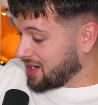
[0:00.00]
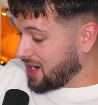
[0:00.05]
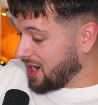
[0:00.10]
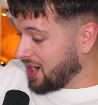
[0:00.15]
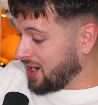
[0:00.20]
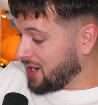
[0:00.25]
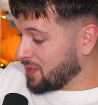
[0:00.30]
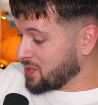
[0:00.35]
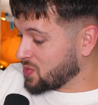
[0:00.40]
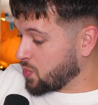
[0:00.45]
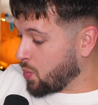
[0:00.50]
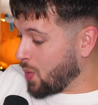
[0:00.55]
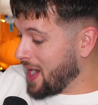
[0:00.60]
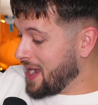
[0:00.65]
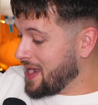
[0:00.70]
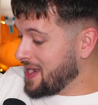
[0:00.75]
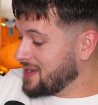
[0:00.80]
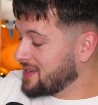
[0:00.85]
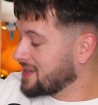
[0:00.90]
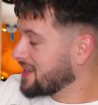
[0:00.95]
car was
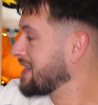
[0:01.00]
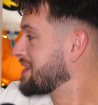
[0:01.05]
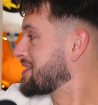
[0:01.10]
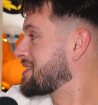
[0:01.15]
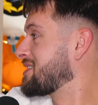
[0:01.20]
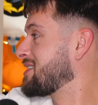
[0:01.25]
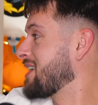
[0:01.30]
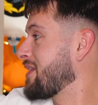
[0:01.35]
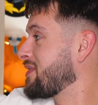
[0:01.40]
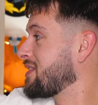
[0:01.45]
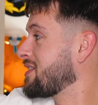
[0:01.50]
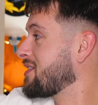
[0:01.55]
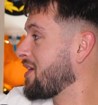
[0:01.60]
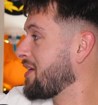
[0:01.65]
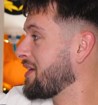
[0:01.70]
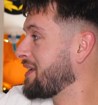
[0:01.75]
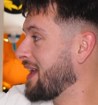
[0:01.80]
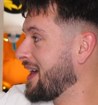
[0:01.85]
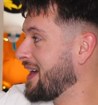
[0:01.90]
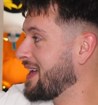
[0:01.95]
weighed at
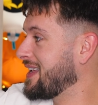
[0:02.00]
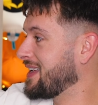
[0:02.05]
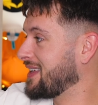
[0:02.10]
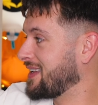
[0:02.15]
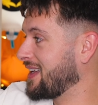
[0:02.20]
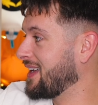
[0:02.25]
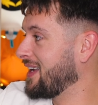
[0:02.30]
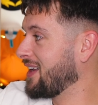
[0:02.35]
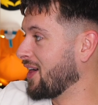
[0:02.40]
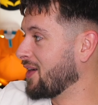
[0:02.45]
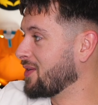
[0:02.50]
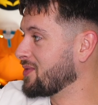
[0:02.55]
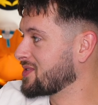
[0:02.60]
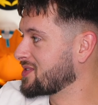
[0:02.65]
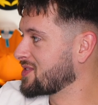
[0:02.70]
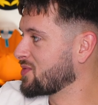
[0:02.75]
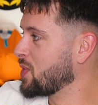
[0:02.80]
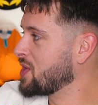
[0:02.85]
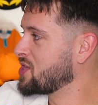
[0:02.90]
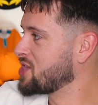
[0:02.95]
798 kilos,
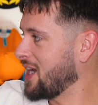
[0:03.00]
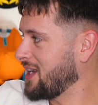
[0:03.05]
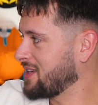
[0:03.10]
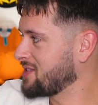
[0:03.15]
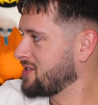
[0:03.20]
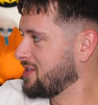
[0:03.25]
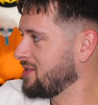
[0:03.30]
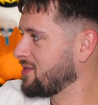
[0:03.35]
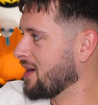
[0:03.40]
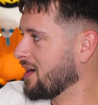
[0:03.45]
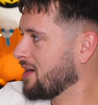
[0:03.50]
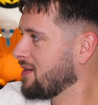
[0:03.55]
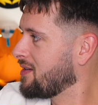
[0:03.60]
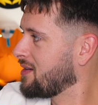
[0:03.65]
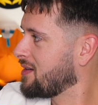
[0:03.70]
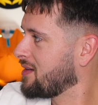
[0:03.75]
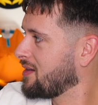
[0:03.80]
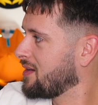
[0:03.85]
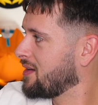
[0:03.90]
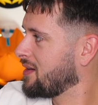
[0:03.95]
which, as you know,
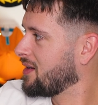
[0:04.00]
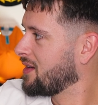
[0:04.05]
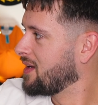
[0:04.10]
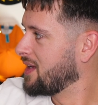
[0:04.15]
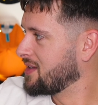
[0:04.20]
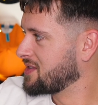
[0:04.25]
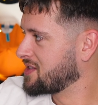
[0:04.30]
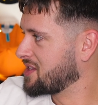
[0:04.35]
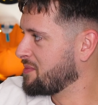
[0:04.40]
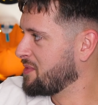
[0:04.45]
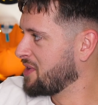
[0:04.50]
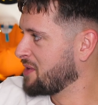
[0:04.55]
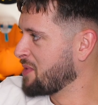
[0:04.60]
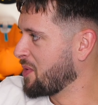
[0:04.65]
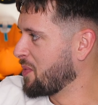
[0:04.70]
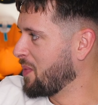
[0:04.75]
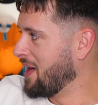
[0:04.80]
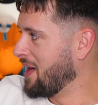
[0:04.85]
is the minimum